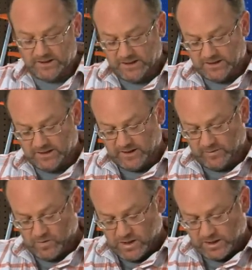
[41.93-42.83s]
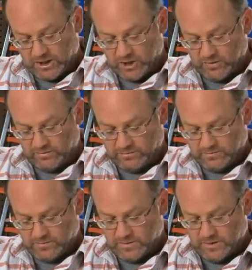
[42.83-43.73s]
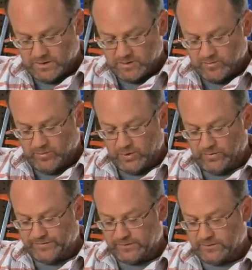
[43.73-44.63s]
and I want to coat both